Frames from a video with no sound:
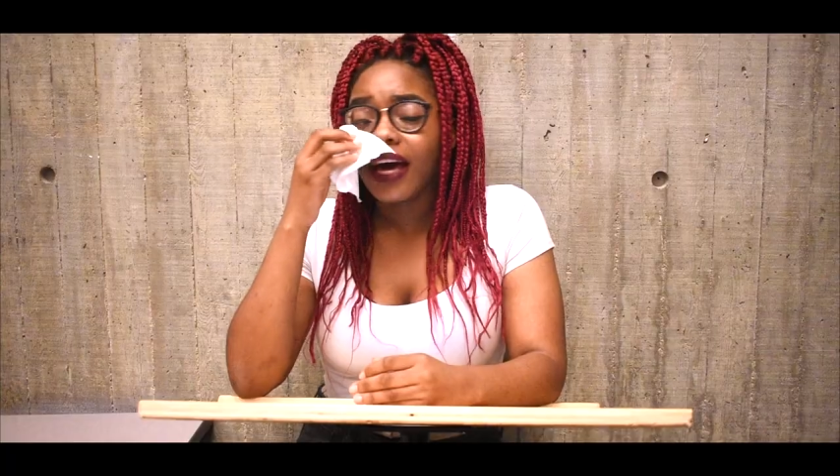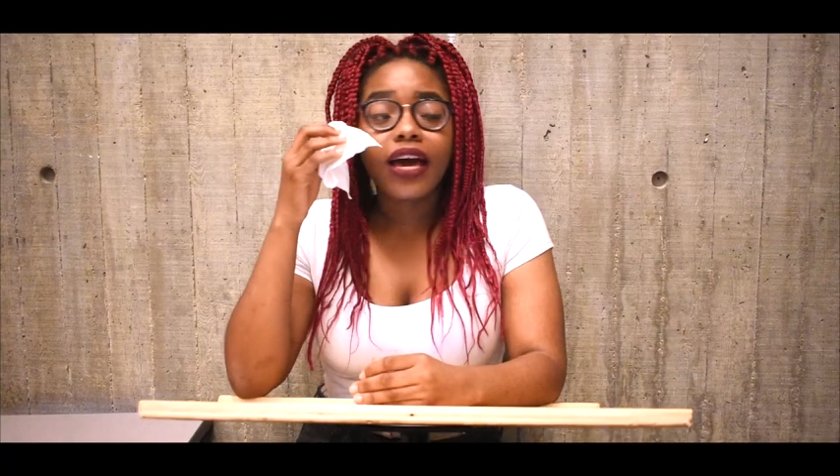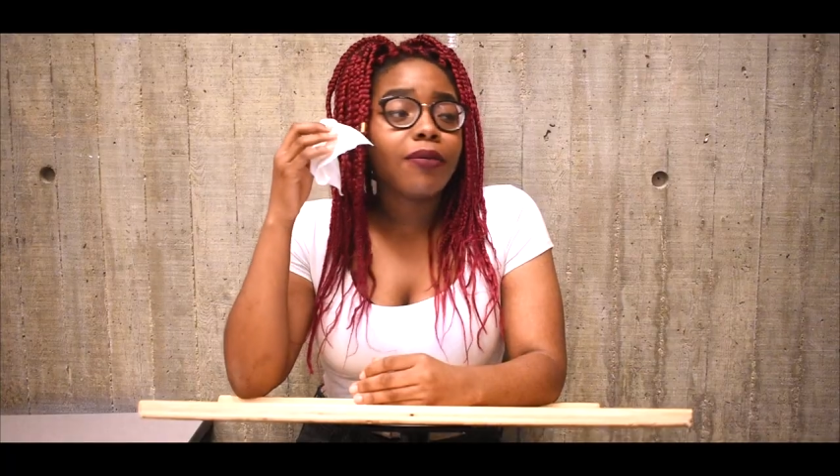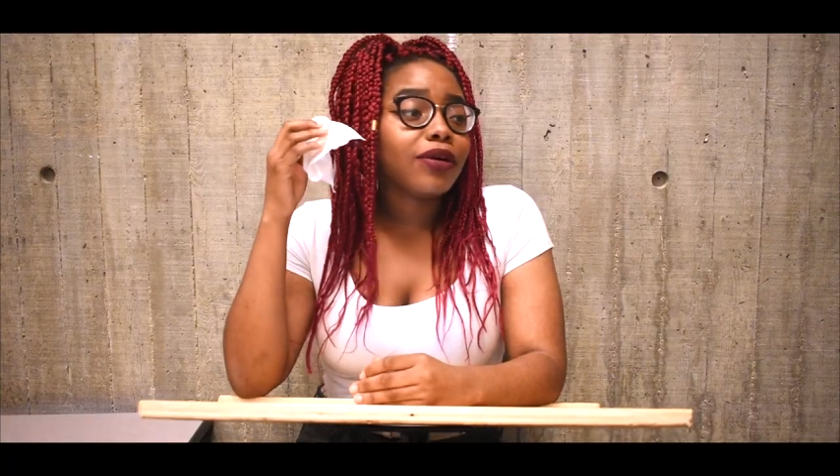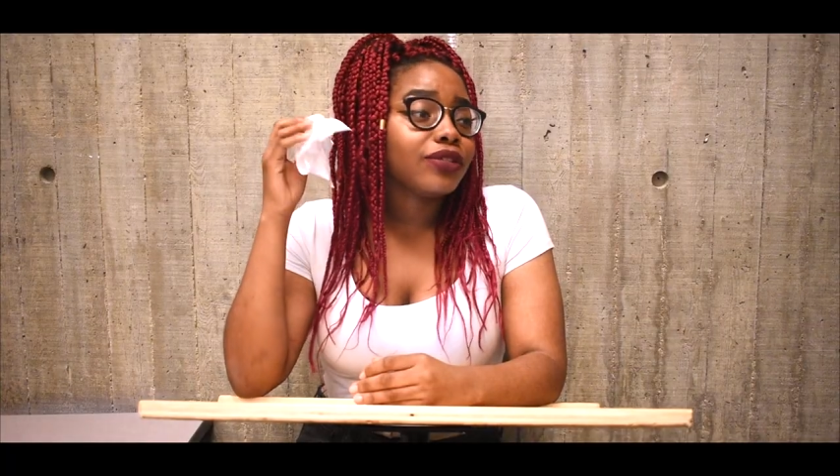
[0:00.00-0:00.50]

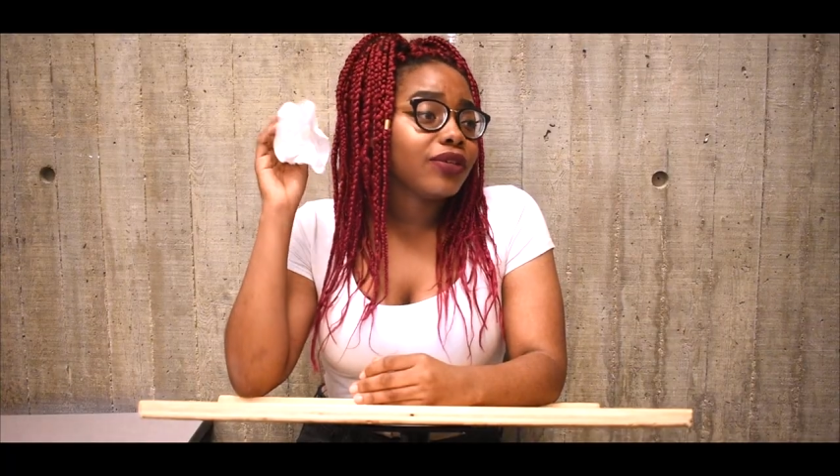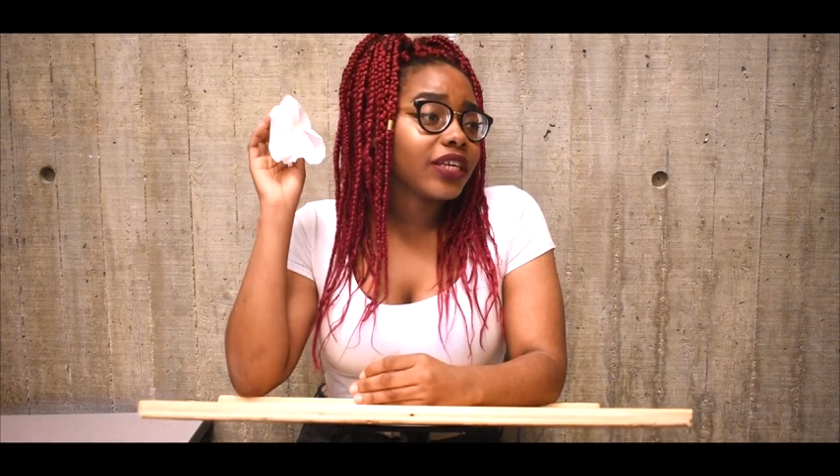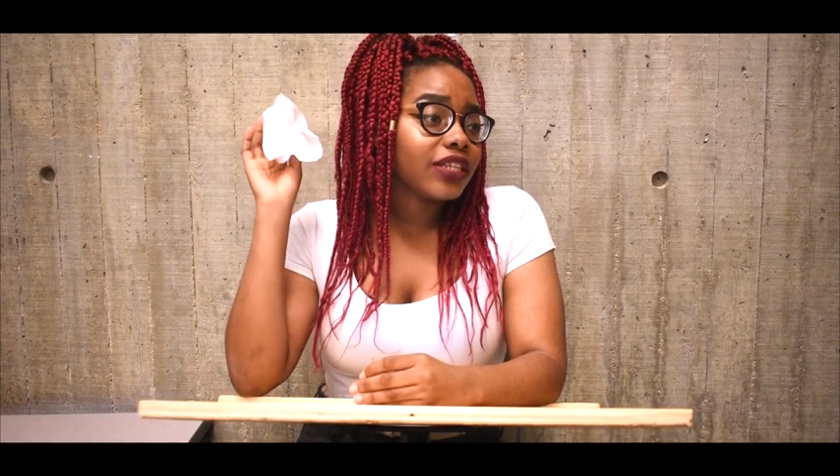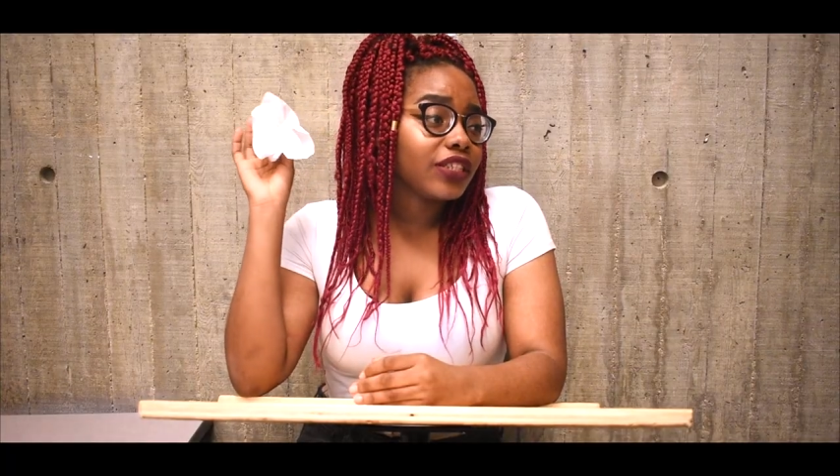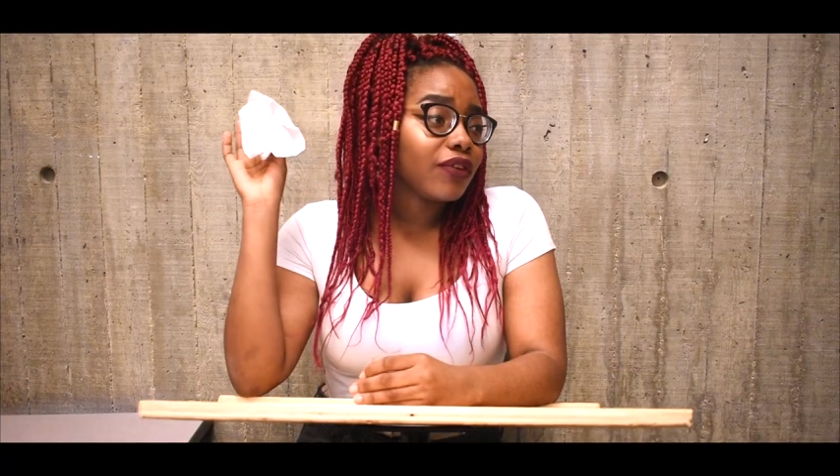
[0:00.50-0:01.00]
I'm also
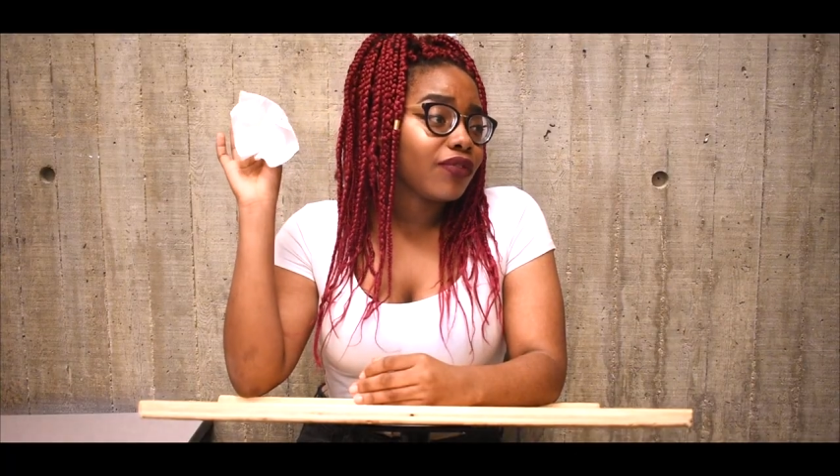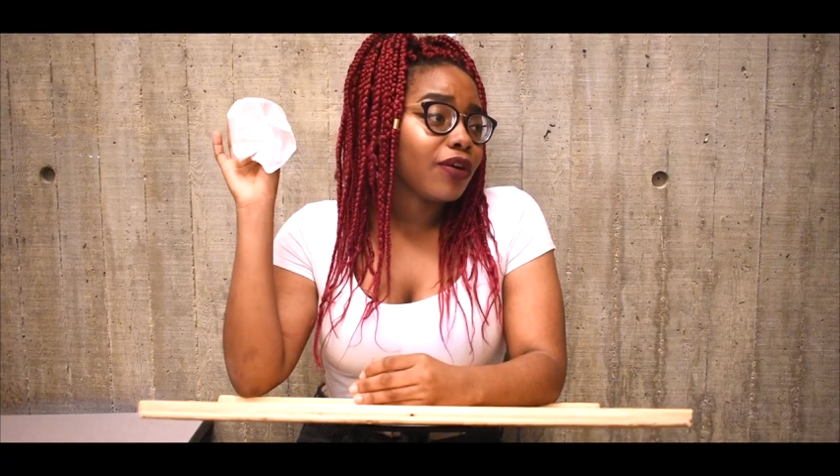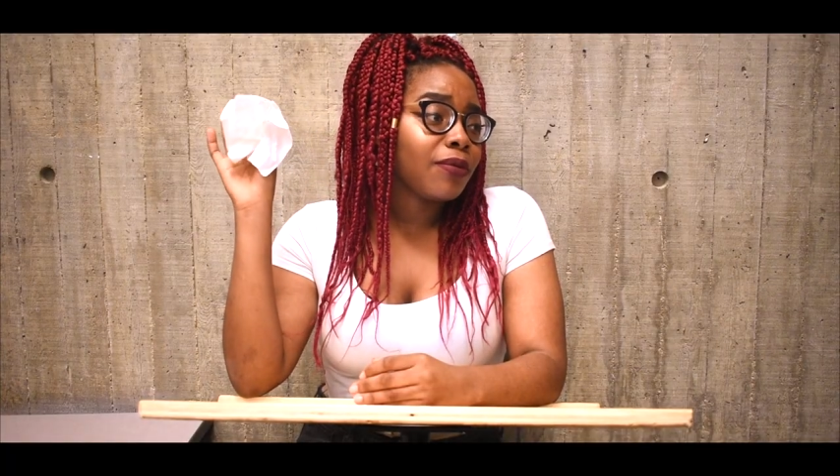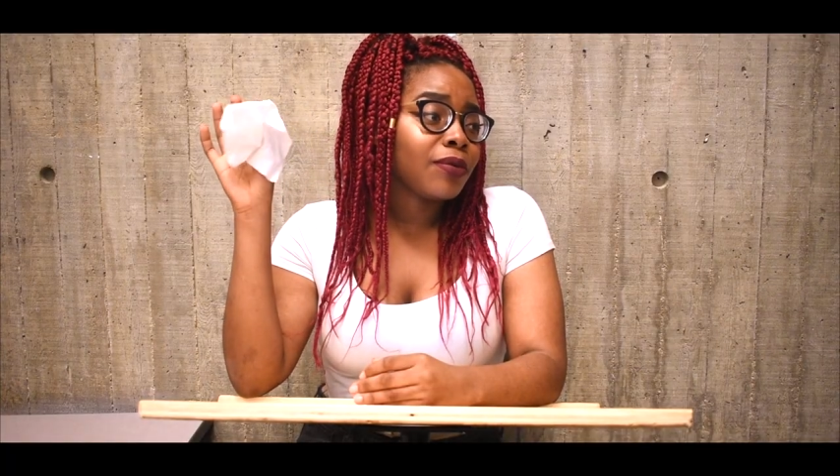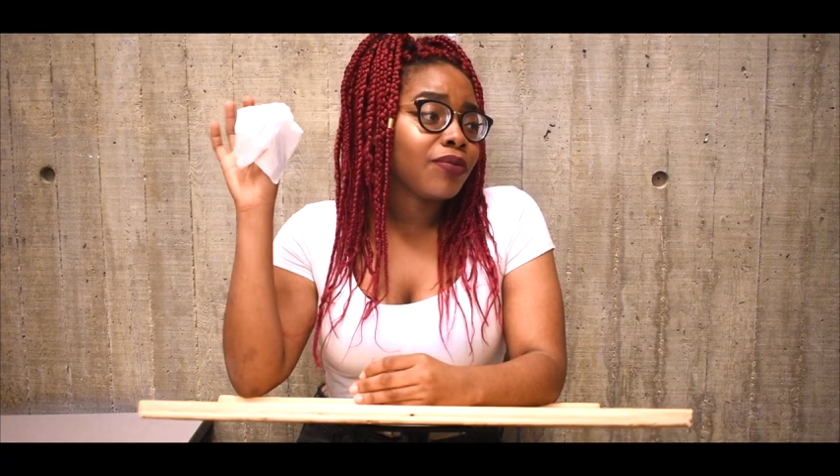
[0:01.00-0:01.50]
guilty of
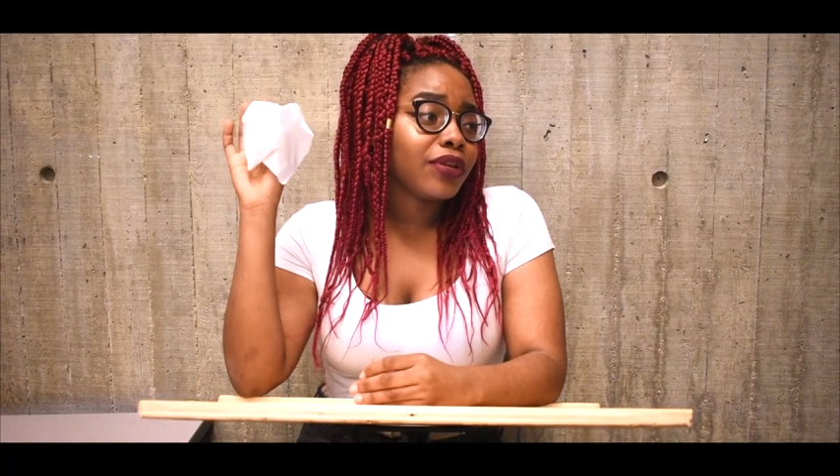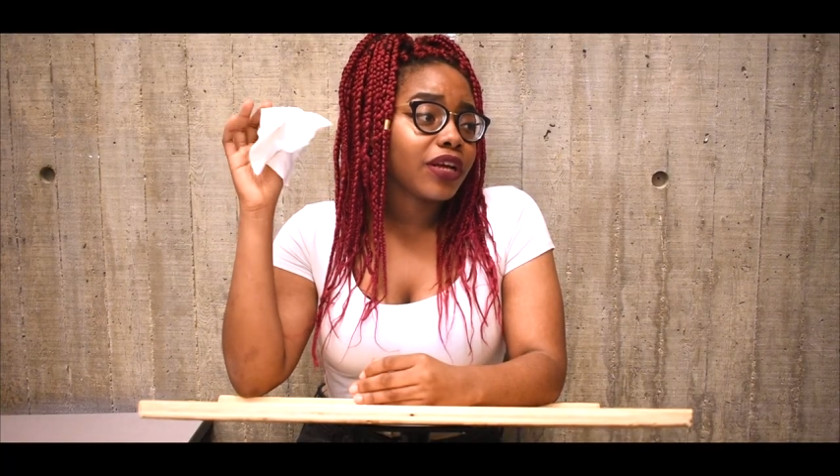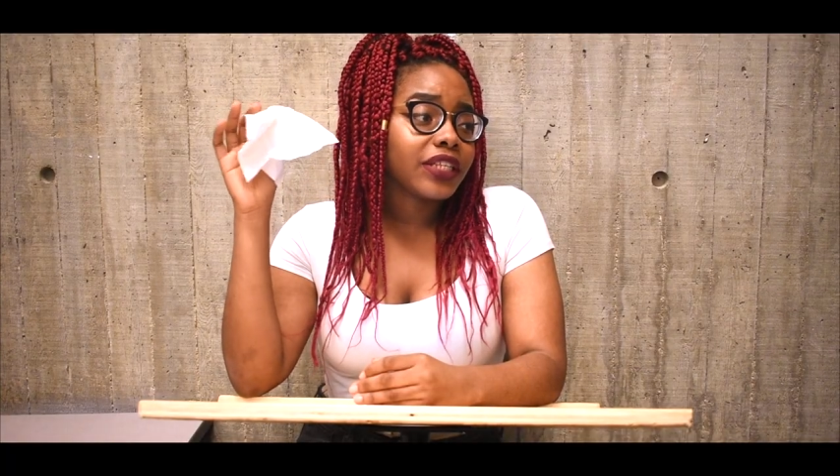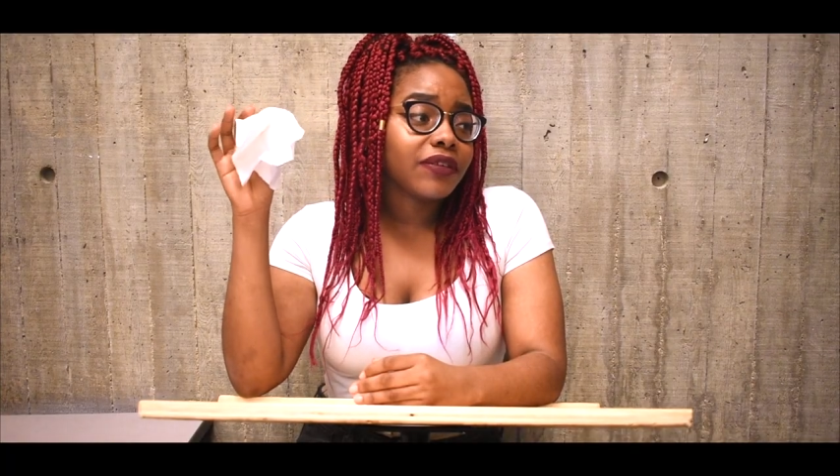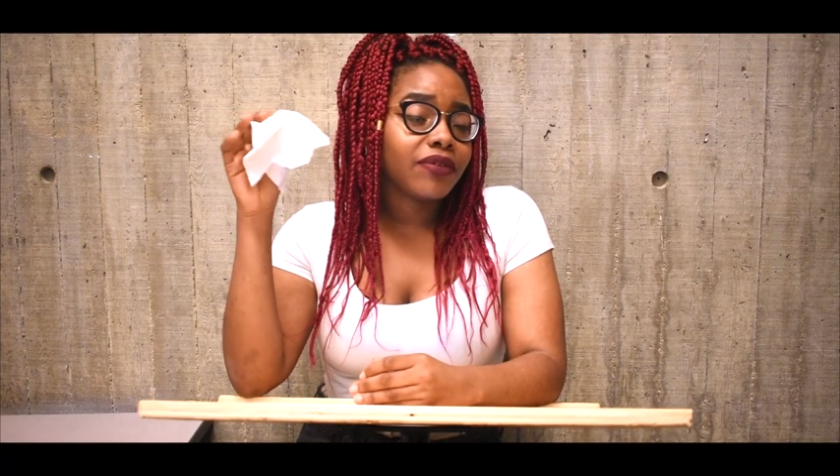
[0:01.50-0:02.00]
not being
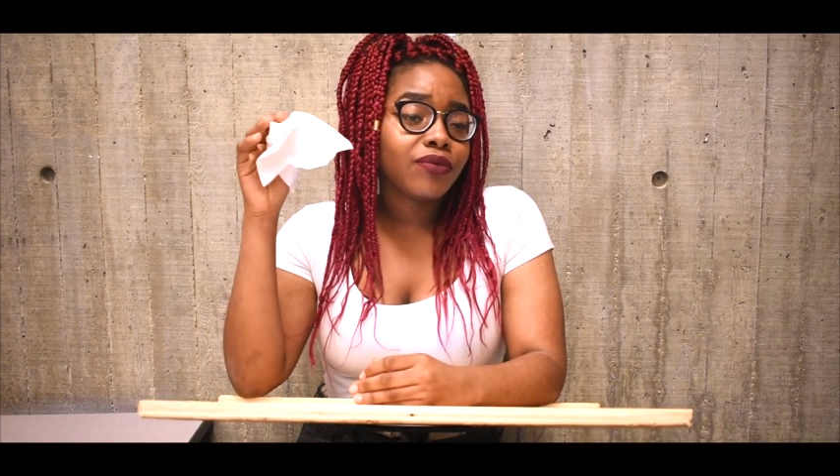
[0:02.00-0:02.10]
productive